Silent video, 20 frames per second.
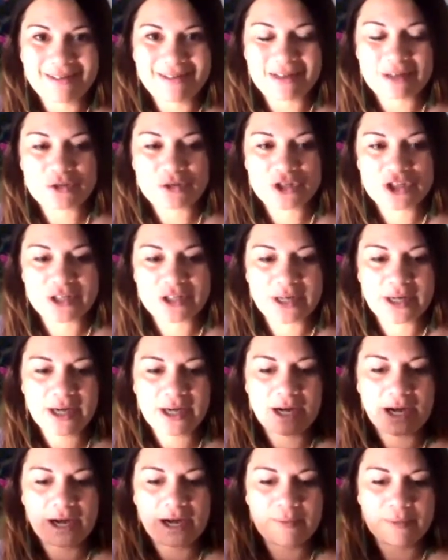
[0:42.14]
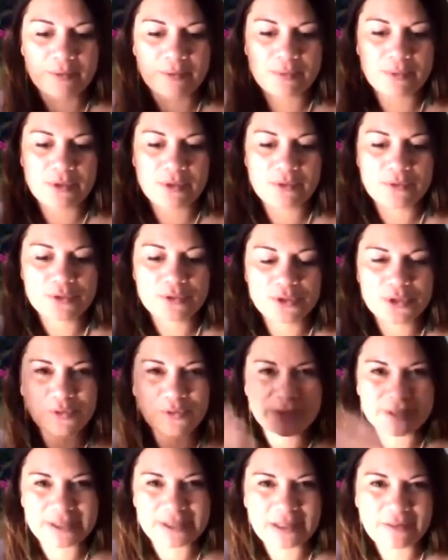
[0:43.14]
They'll share a real
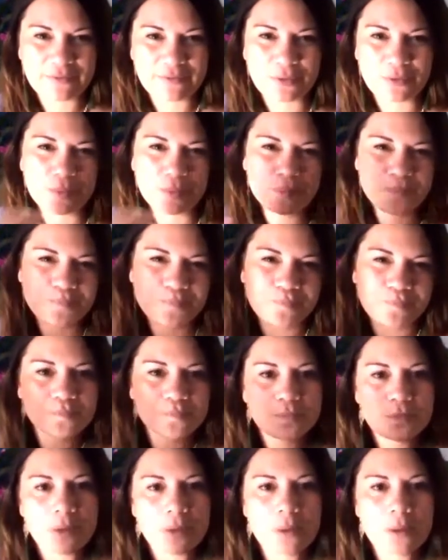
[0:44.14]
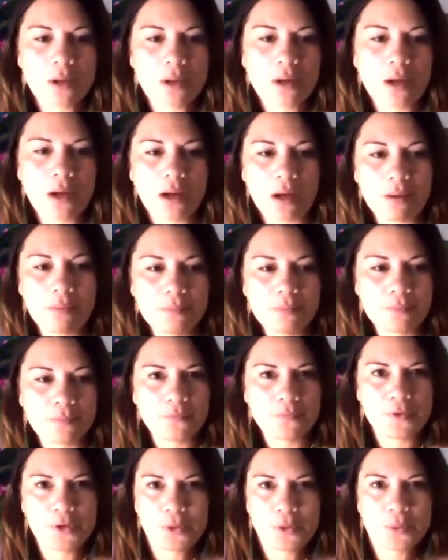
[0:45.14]
surface level
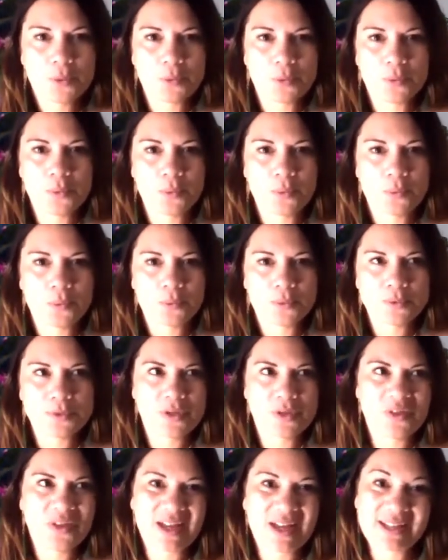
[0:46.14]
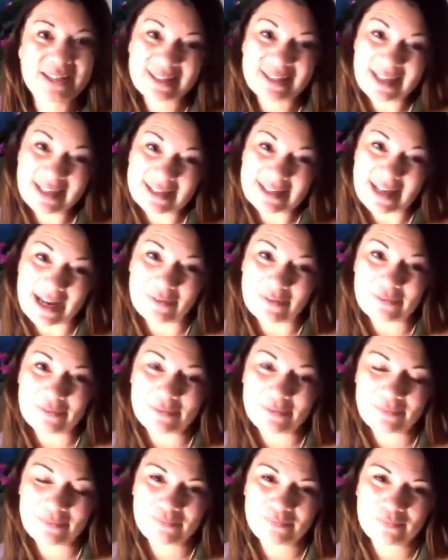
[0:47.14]
view so that they can stay safe,
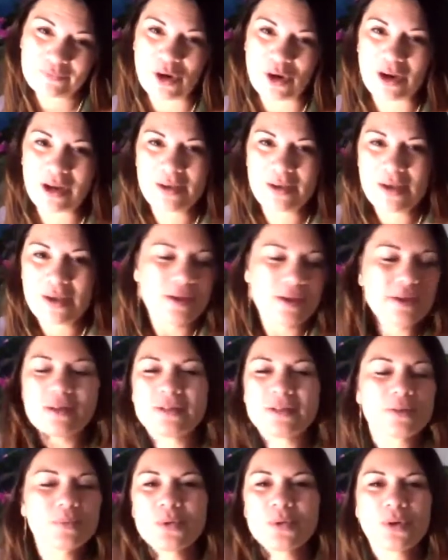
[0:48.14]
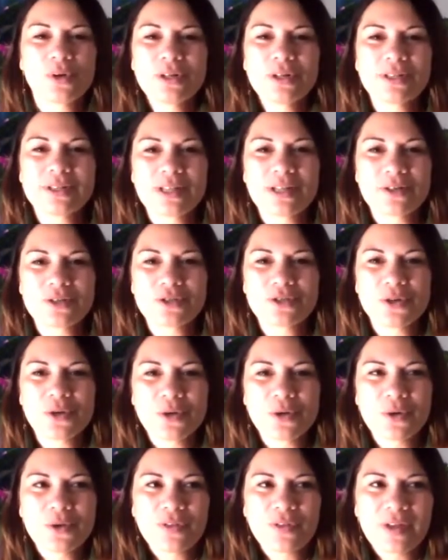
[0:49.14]
right? So we're not going to tell the
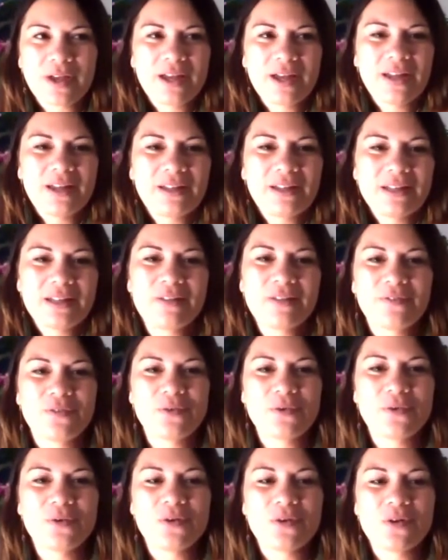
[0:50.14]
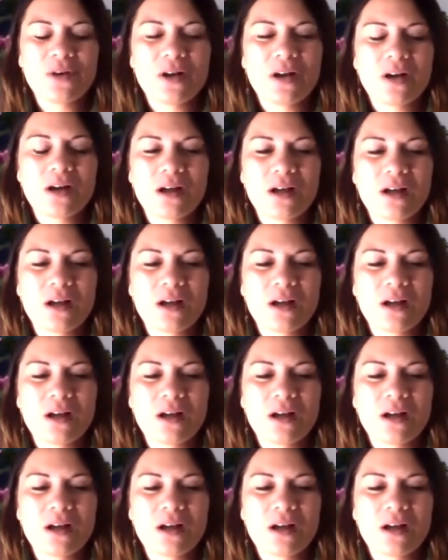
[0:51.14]
truth, and therefore,